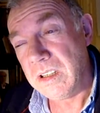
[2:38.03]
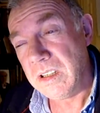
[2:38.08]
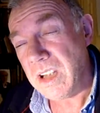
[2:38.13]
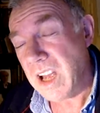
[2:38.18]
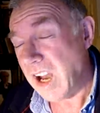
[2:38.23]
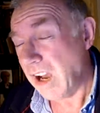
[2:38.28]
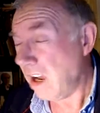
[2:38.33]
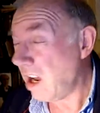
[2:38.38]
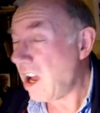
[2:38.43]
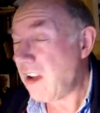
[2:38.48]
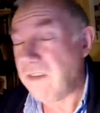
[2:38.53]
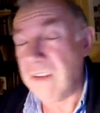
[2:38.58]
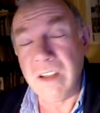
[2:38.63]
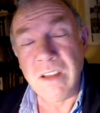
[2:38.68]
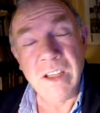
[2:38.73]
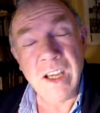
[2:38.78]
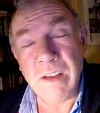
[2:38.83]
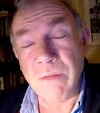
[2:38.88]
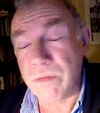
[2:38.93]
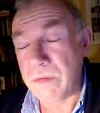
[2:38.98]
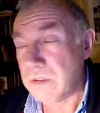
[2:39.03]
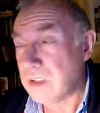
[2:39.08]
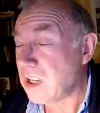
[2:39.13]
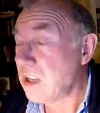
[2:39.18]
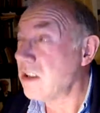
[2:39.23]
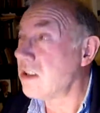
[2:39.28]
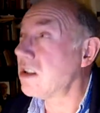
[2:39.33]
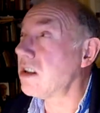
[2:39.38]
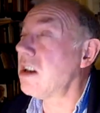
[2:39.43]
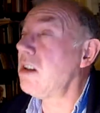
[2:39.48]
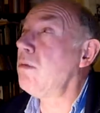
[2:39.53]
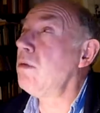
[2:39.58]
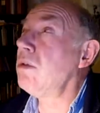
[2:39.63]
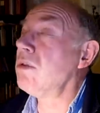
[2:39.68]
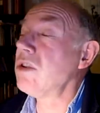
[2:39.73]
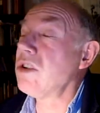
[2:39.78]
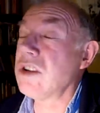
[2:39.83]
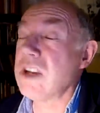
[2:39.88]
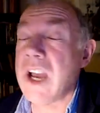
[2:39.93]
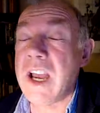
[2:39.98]
Yeah, lovely day today. Sun
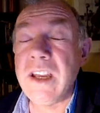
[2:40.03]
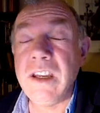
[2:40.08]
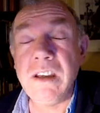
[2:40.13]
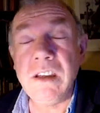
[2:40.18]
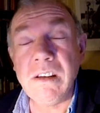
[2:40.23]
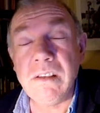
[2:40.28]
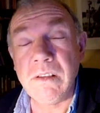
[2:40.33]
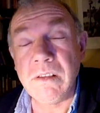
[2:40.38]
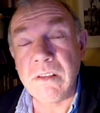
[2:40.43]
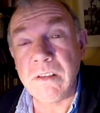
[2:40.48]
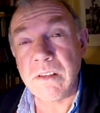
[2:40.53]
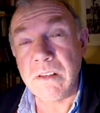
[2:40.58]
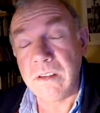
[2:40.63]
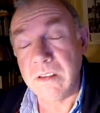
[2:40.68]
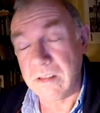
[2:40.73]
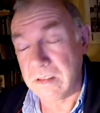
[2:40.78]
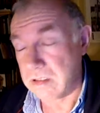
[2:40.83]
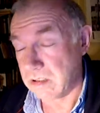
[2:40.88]
was shining, you know.